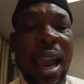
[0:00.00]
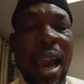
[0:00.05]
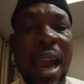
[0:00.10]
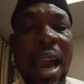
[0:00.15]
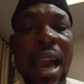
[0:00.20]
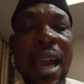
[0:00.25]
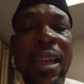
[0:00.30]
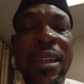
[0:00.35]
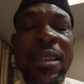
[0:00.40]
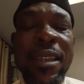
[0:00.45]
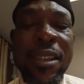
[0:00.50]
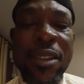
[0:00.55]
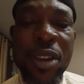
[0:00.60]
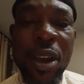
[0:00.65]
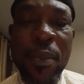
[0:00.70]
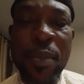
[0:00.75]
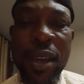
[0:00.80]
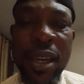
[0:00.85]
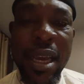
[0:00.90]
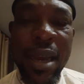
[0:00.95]
And the
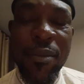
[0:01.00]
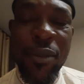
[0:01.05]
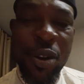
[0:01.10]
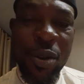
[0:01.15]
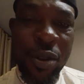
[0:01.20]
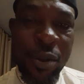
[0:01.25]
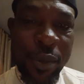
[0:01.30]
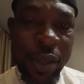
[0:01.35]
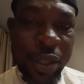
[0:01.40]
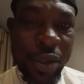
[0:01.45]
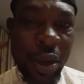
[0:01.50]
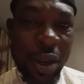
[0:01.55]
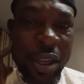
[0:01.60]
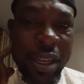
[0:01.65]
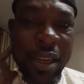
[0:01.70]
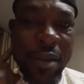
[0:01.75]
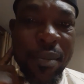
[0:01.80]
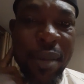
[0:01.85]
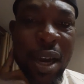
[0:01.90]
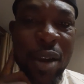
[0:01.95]
topic I'm going to be
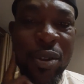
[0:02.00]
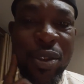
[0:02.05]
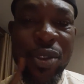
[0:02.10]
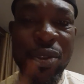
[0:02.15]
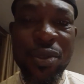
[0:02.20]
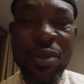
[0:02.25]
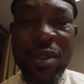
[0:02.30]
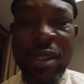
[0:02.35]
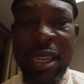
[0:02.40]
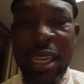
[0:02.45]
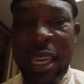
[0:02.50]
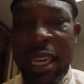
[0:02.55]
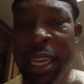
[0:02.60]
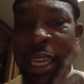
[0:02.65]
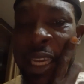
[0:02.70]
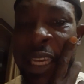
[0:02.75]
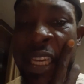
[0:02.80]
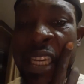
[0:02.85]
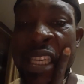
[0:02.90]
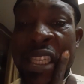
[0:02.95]
talking about
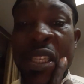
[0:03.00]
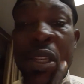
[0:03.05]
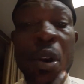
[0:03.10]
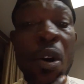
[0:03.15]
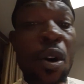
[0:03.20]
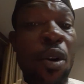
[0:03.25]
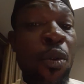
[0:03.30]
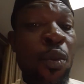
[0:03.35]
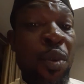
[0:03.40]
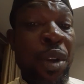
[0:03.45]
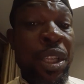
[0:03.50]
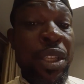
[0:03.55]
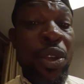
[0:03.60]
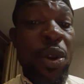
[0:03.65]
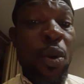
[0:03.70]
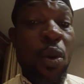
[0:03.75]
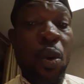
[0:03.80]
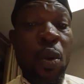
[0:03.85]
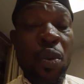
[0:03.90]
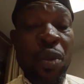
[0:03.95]
today is on
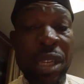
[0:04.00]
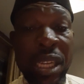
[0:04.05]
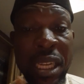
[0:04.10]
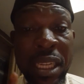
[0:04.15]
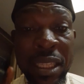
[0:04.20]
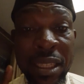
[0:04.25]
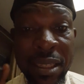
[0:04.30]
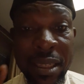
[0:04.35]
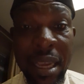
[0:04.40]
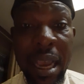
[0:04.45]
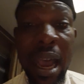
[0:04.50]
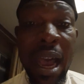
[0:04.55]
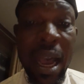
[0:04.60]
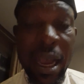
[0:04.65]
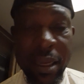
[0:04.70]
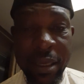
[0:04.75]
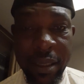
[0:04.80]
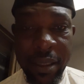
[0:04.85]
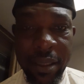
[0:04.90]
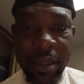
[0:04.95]
withholding
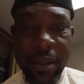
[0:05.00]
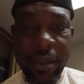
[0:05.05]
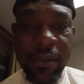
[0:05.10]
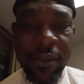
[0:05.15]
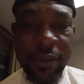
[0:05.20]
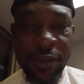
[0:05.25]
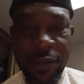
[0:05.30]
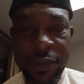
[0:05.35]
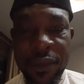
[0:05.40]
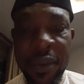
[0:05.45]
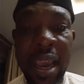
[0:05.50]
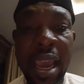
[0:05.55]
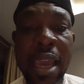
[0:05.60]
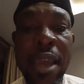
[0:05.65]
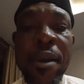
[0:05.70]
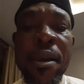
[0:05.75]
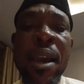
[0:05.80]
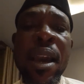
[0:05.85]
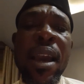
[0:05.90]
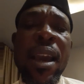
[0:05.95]
tax,
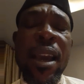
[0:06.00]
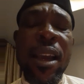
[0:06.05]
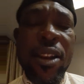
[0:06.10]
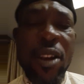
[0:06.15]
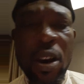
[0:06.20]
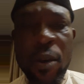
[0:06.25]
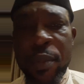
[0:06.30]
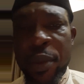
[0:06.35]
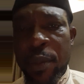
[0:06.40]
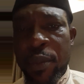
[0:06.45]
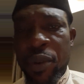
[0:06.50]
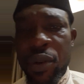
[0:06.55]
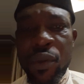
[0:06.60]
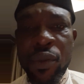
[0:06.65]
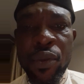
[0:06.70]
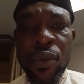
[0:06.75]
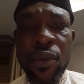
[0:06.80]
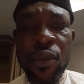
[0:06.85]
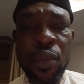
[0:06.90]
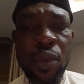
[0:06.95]
right? A lot of
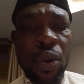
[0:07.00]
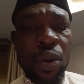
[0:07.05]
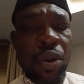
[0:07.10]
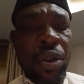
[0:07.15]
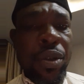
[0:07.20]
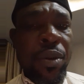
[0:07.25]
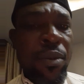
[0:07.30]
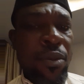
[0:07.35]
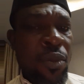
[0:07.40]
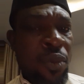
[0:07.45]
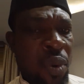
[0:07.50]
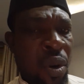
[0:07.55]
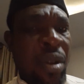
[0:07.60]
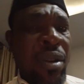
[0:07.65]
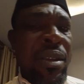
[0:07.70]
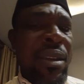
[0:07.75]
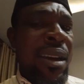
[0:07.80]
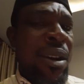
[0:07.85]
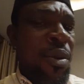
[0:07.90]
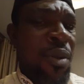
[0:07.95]
people would
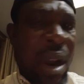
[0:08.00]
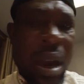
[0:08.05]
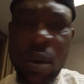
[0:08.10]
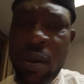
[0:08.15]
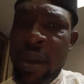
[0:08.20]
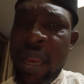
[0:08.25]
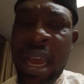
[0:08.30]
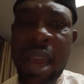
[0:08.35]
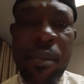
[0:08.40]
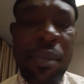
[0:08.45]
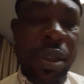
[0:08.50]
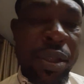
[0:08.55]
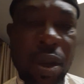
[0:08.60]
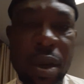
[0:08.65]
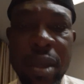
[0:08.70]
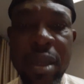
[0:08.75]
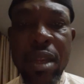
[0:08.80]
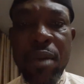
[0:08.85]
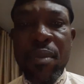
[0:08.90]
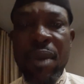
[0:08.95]
wonder, why will I be
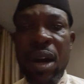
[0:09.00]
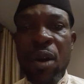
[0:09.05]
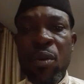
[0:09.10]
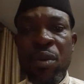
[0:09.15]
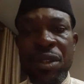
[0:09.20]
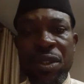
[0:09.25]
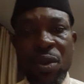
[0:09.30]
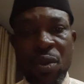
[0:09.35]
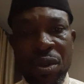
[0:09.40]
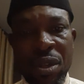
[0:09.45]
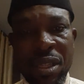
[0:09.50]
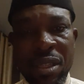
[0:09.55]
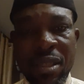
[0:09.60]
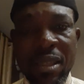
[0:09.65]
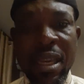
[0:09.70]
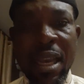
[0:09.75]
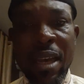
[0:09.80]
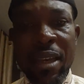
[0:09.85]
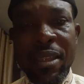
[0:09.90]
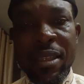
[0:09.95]
talking about withholding
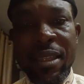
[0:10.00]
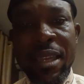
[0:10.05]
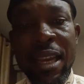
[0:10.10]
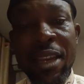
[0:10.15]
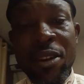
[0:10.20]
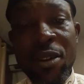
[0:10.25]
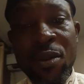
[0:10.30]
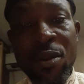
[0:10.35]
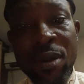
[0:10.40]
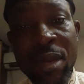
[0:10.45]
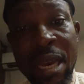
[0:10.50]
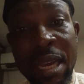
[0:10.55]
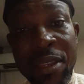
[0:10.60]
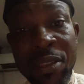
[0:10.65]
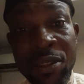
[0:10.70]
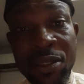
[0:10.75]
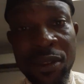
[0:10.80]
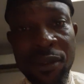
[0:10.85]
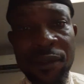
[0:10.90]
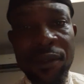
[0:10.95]
tax and all that
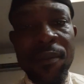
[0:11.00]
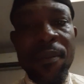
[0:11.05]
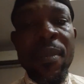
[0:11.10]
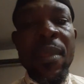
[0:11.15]
stuff?